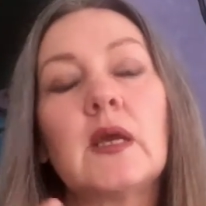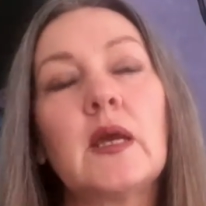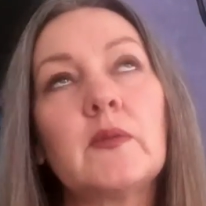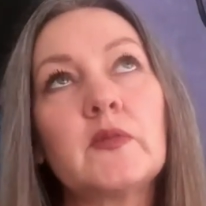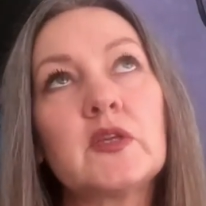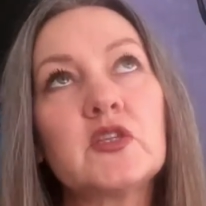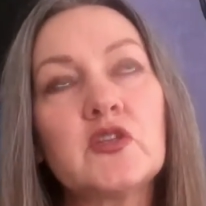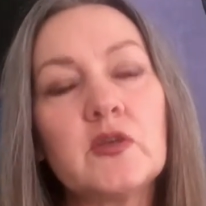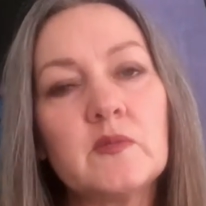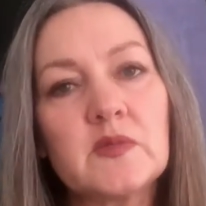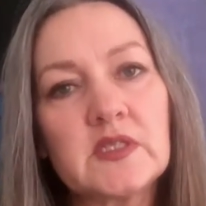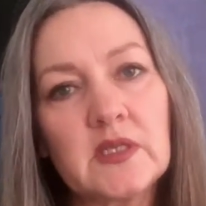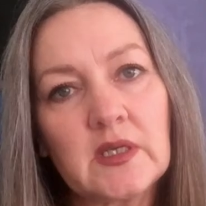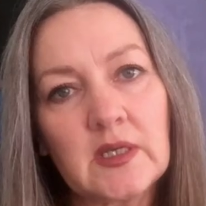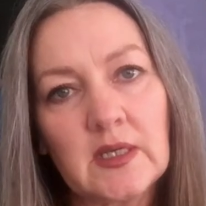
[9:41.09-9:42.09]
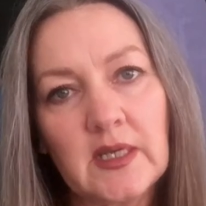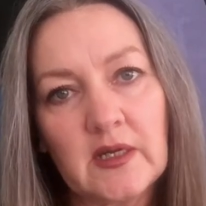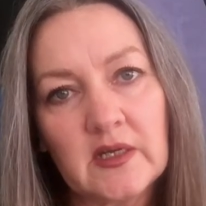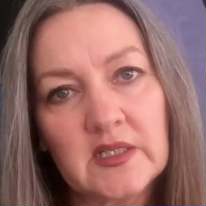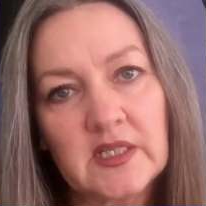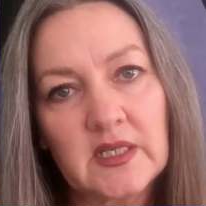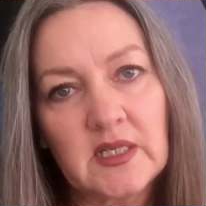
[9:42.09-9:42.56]
The term
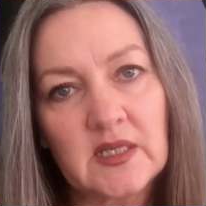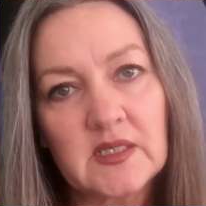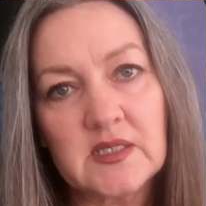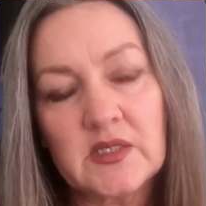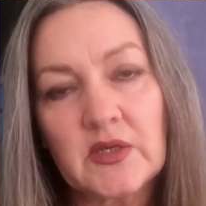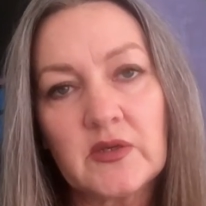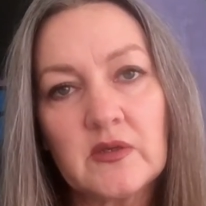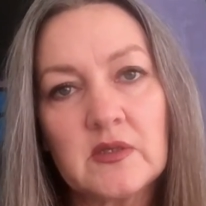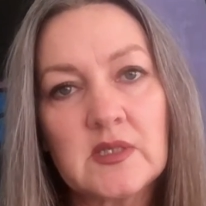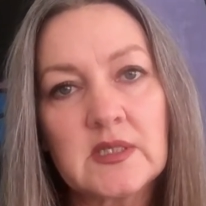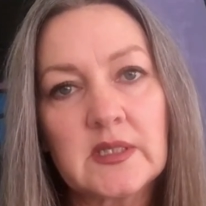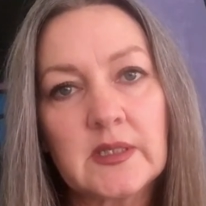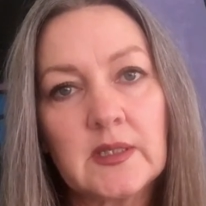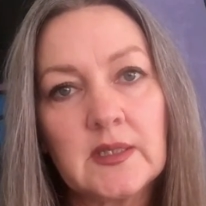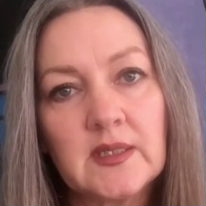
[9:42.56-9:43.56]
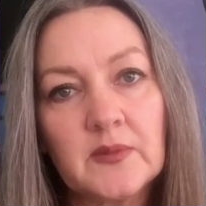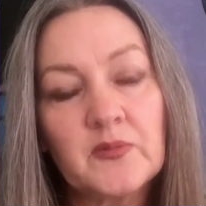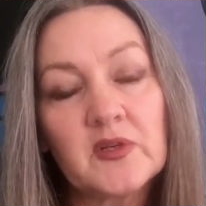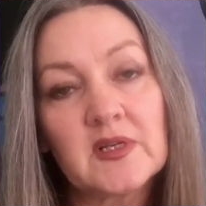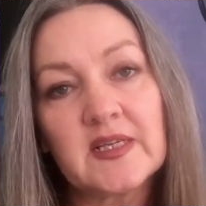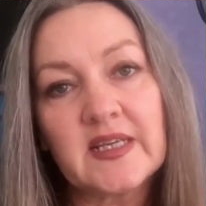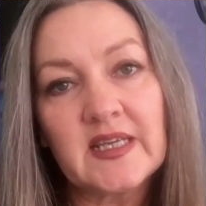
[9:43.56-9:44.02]
circularity is used
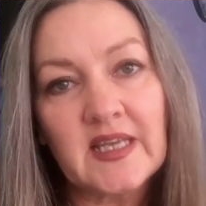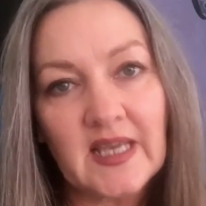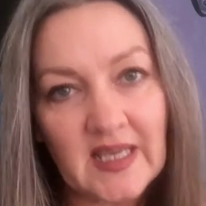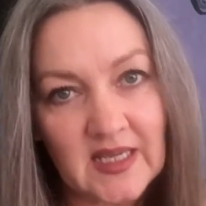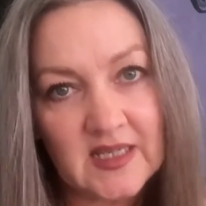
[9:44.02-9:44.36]
liberally